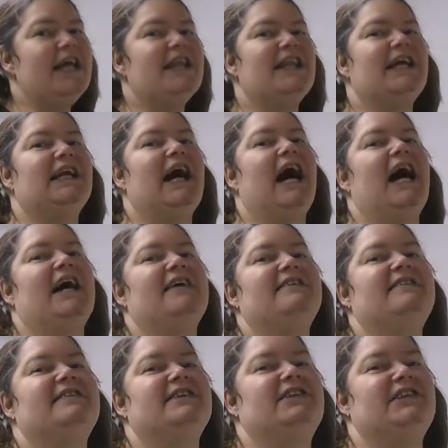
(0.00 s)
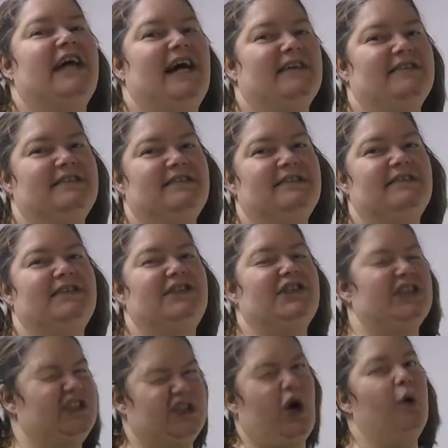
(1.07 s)
then I suggest
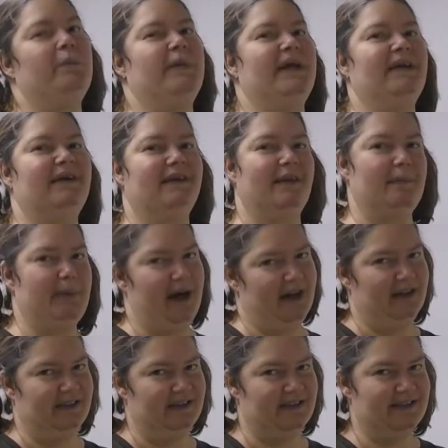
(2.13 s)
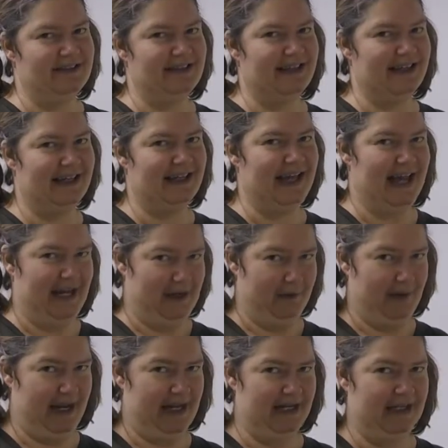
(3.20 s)
just omitting the buttons
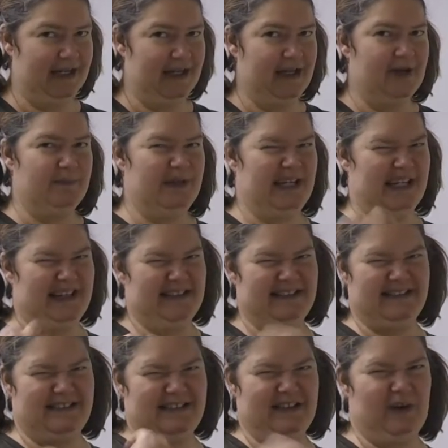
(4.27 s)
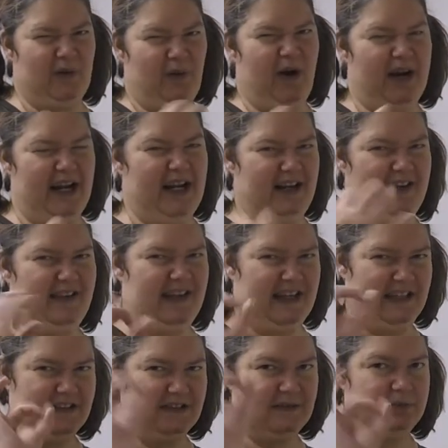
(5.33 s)
anyway, because you don't want
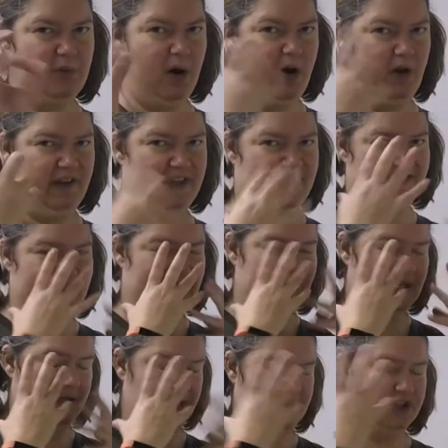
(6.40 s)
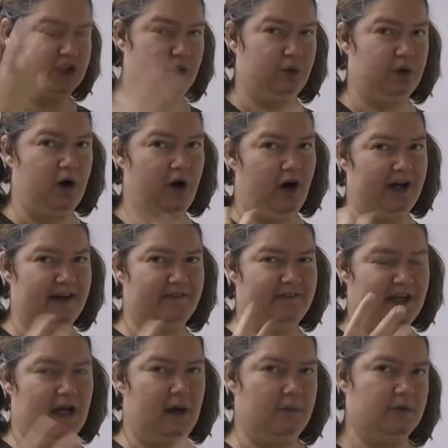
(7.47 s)
anything small that they can choke on if
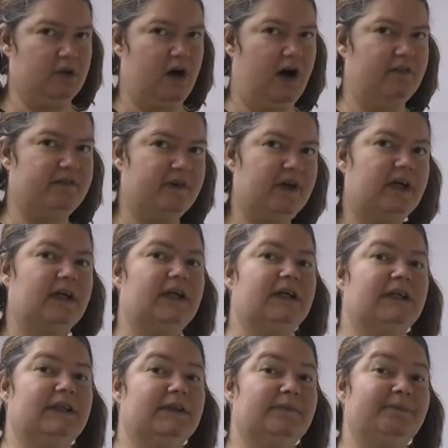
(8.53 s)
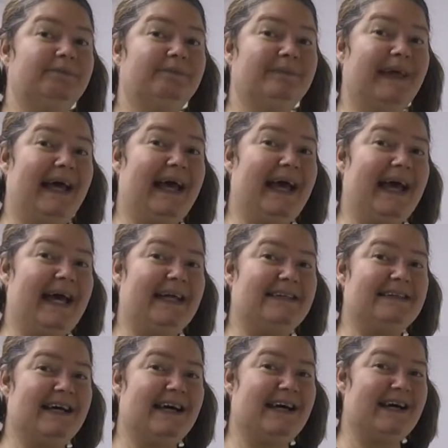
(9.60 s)
it comes off. And
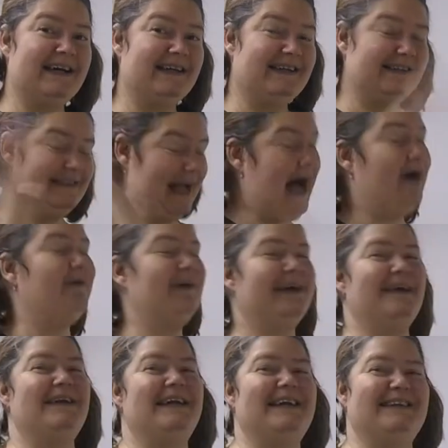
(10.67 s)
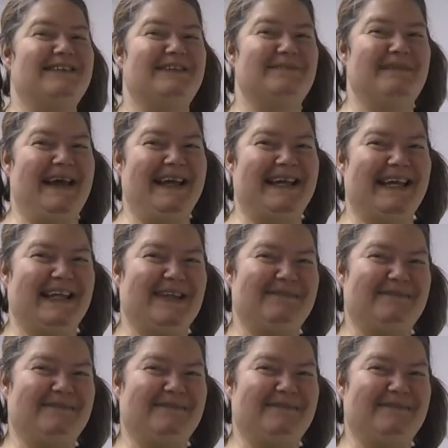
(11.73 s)
now we'll get into making